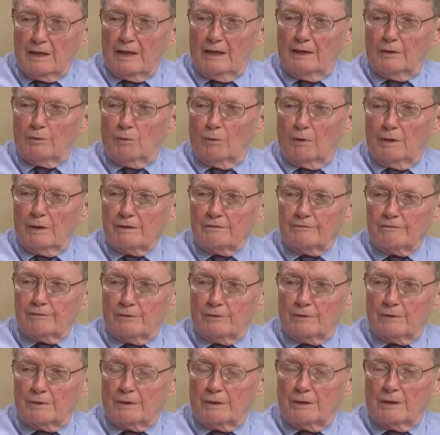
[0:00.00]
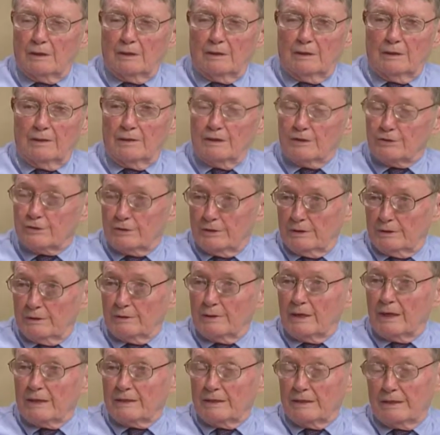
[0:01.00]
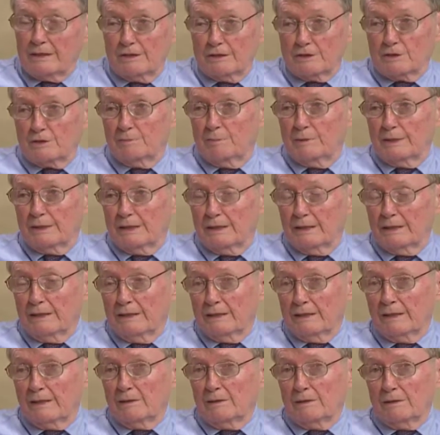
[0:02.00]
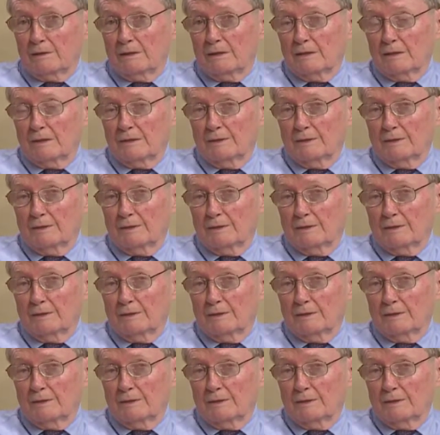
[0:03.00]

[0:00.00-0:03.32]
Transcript: and one for uh, this year. I think it's beginning.